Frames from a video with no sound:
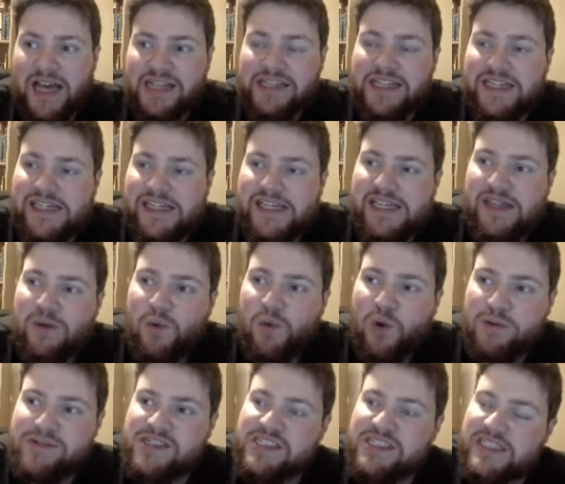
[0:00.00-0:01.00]
and like
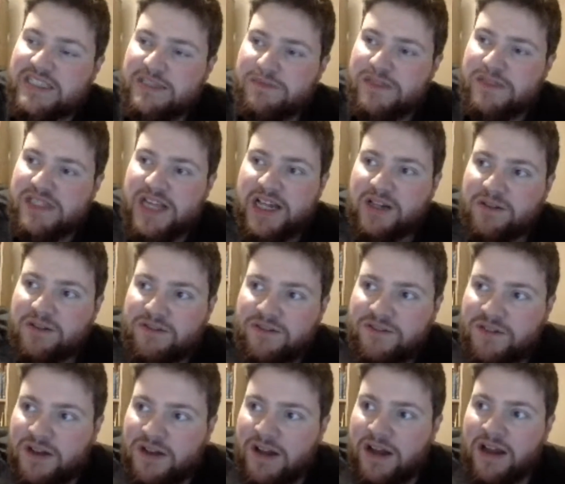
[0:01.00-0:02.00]
the War Machines
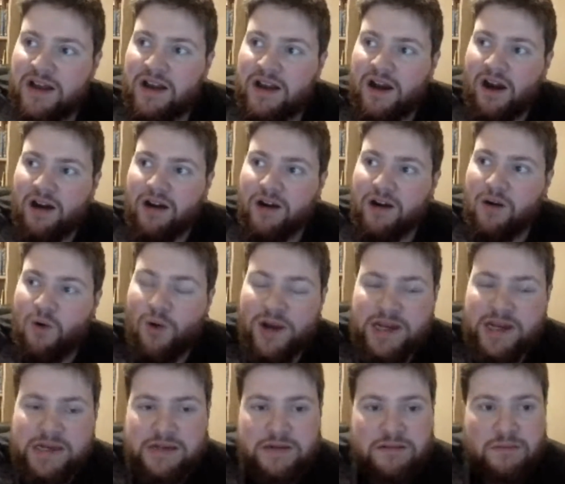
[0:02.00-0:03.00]
themselves are
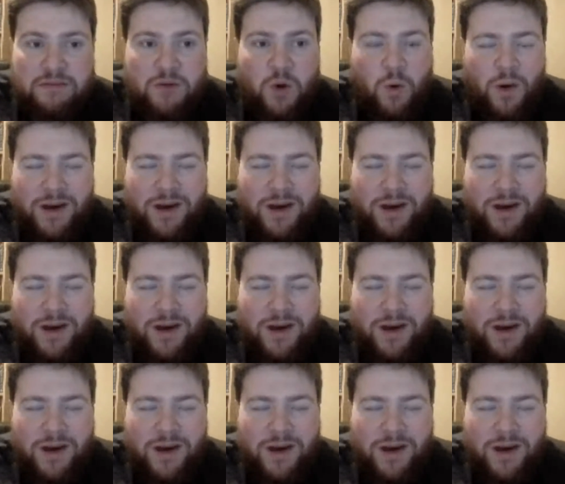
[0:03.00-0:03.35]
quite